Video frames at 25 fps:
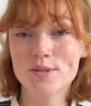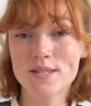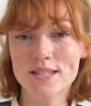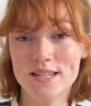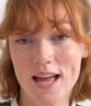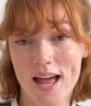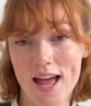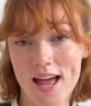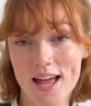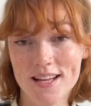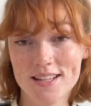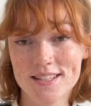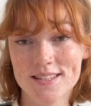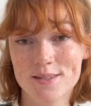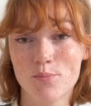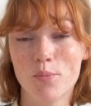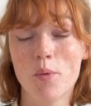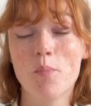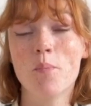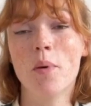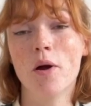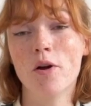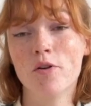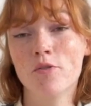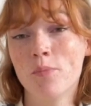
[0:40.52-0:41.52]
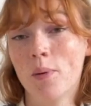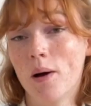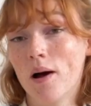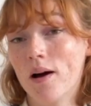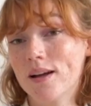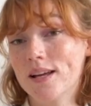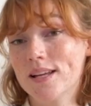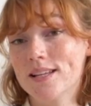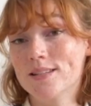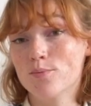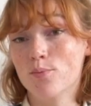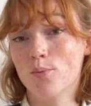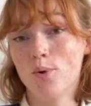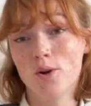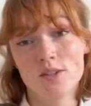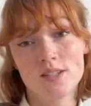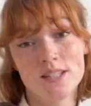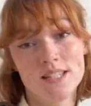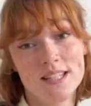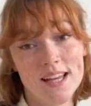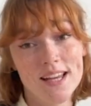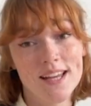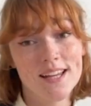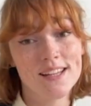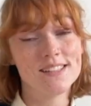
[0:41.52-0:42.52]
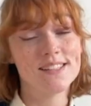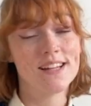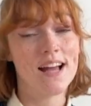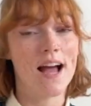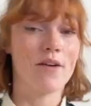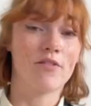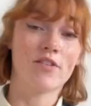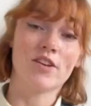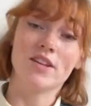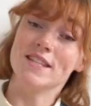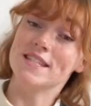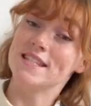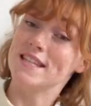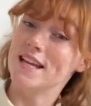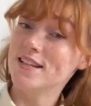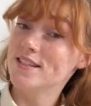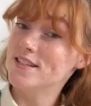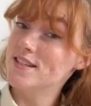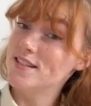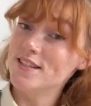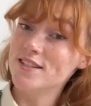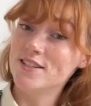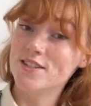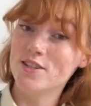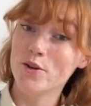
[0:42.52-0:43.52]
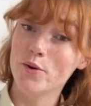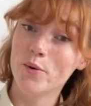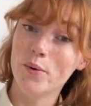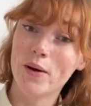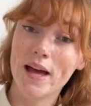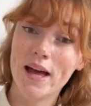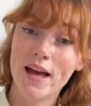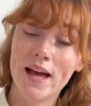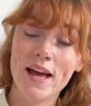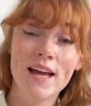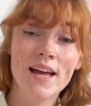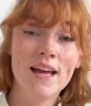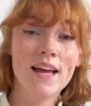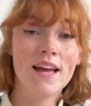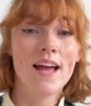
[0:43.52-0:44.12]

sex, when both parties want it, have consented to it,